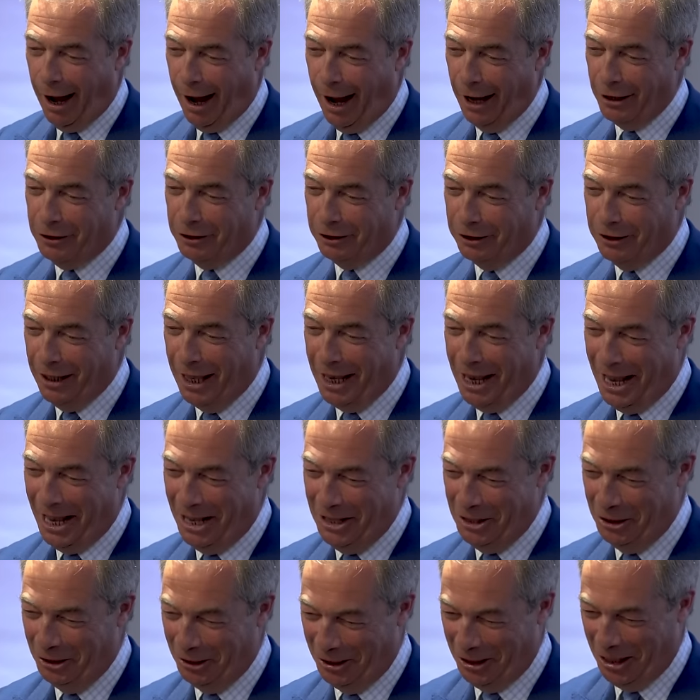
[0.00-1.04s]
I
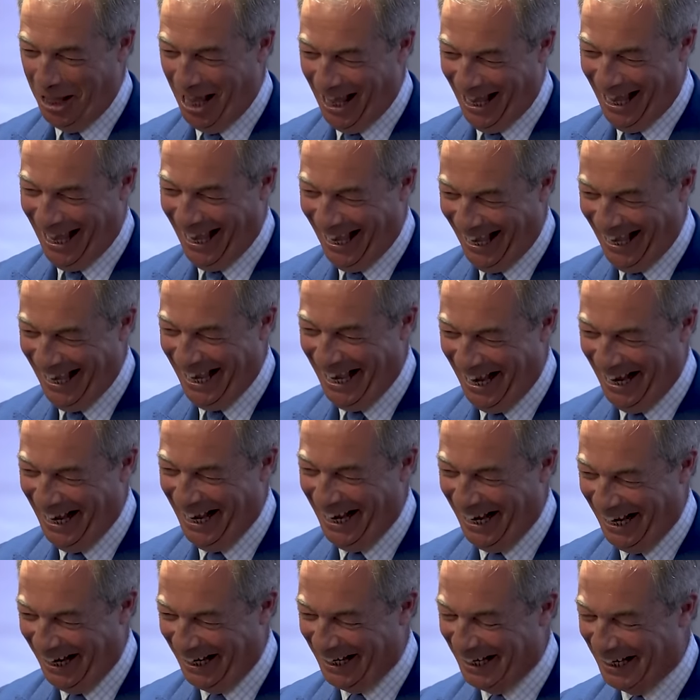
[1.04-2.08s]
think,
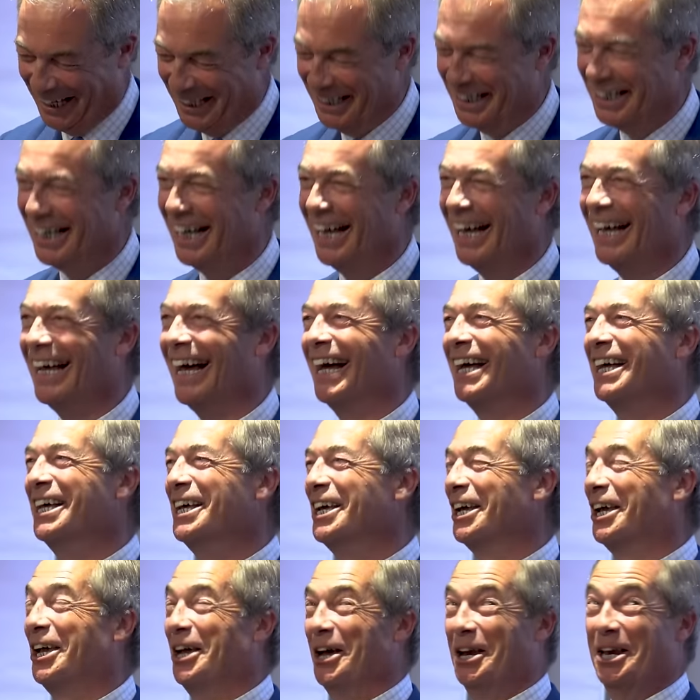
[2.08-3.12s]
yeah.
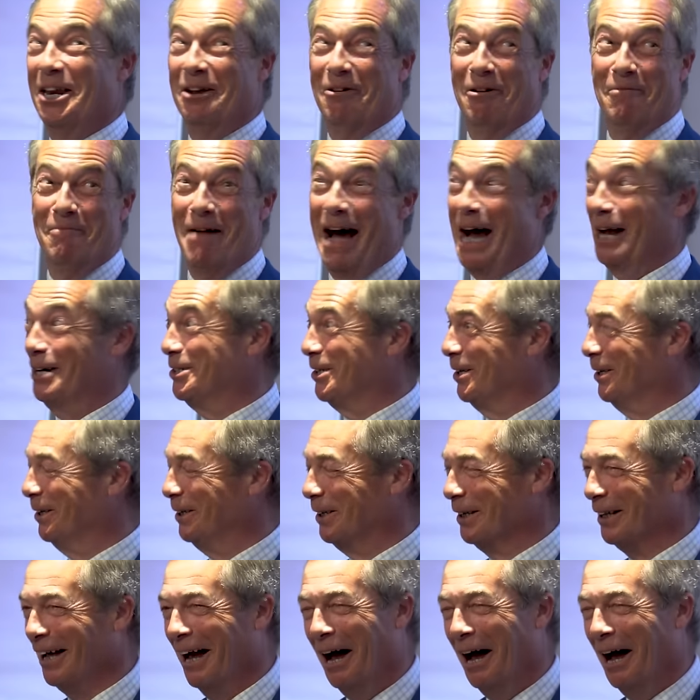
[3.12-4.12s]
can you imagine?